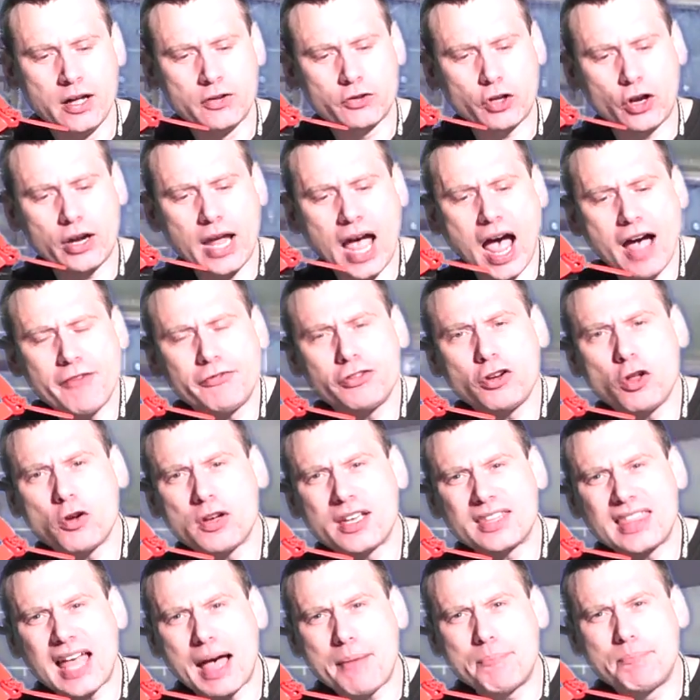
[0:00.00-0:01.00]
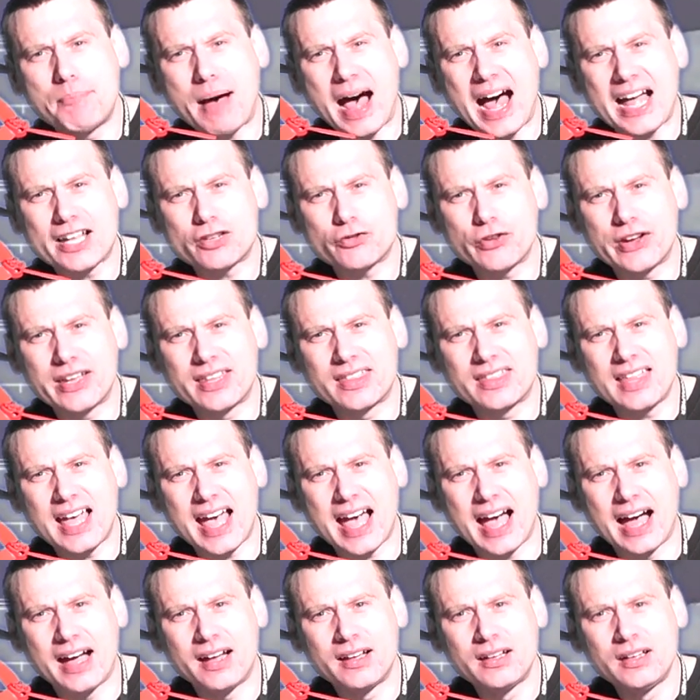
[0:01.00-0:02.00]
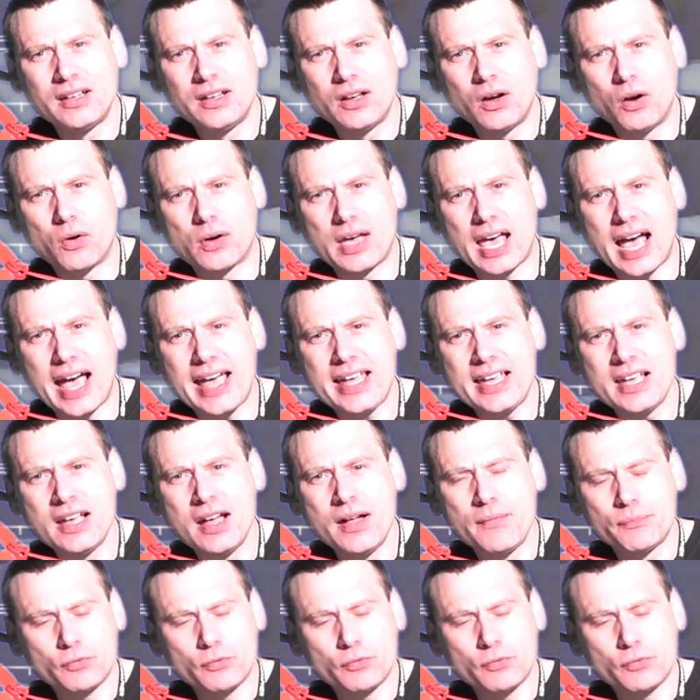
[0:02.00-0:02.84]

Now, have a look at that battery there, okay?